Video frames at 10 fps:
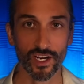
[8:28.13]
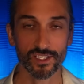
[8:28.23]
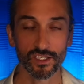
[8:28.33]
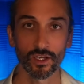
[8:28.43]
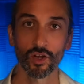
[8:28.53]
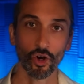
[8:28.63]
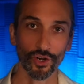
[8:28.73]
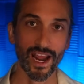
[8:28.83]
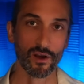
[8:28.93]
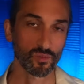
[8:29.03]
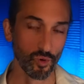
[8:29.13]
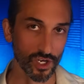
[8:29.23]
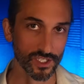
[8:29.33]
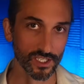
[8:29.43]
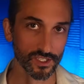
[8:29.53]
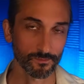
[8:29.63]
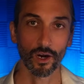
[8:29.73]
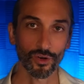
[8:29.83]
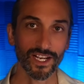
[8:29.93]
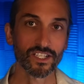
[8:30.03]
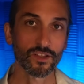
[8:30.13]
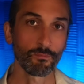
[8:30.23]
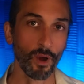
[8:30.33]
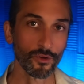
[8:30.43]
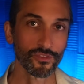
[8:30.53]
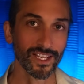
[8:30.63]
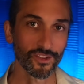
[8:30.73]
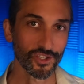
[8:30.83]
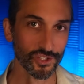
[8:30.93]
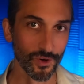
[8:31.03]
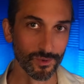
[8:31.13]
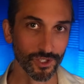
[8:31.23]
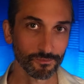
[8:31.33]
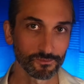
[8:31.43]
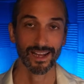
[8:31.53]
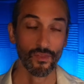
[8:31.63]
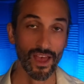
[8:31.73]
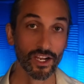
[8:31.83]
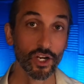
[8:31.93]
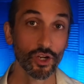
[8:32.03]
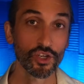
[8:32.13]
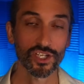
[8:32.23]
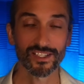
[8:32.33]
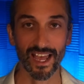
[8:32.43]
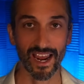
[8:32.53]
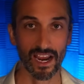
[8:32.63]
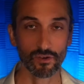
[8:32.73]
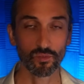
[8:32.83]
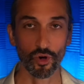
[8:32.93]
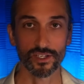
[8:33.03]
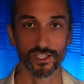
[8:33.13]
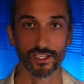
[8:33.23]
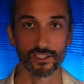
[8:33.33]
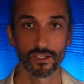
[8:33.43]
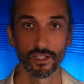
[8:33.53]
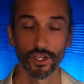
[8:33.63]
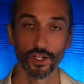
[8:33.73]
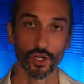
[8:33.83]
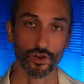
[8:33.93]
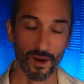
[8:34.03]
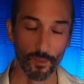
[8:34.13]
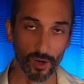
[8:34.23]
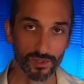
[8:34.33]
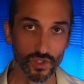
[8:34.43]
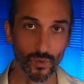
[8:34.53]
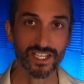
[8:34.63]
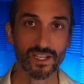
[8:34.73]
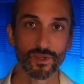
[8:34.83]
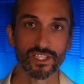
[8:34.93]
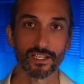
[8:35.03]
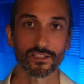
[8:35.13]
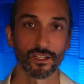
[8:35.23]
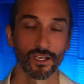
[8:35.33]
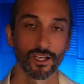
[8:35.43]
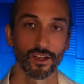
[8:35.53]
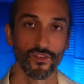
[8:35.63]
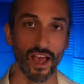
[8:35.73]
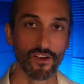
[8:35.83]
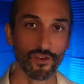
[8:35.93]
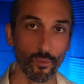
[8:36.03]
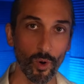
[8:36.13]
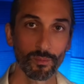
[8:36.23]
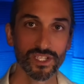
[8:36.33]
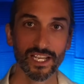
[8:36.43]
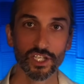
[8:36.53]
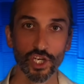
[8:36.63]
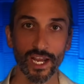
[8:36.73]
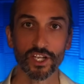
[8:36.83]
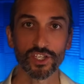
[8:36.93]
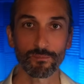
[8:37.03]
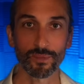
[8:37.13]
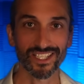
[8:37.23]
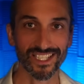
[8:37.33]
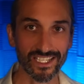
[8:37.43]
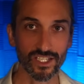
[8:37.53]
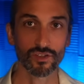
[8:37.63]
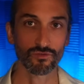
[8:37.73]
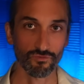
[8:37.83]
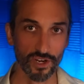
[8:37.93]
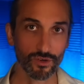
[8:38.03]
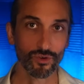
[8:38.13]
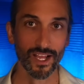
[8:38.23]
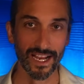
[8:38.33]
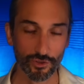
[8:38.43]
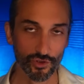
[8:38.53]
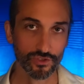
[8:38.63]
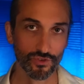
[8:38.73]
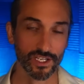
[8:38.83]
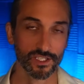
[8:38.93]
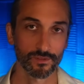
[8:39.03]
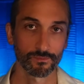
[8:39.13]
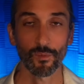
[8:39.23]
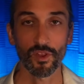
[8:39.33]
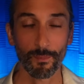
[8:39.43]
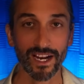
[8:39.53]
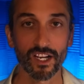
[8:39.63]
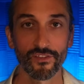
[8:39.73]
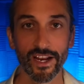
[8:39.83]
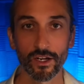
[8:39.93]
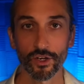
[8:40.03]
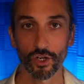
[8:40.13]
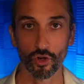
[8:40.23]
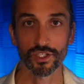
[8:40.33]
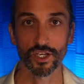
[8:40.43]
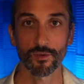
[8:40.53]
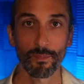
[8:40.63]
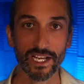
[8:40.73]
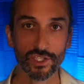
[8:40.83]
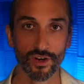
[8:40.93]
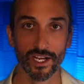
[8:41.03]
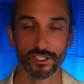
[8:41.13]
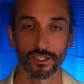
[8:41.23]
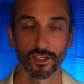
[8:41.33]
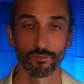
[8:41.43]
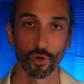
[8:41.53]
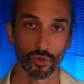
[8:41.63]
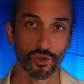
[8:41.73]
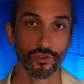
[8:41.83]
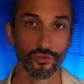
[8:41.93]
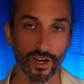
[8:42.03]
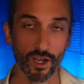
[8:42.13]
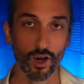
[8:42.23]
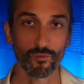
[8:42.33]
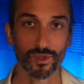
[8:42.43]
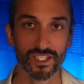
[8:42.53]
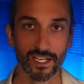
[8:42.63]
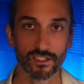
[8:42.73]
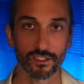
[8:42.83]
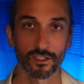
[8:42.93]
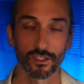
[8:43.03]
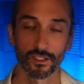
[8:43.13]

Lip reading: rates on house prices. I'll link to them both in the description. Now, their conclusion is that house prices could correct by up to 20% for every 1% change in persistent real interest rates. And with a Bank of England long-term base rate modelled at 3.5%,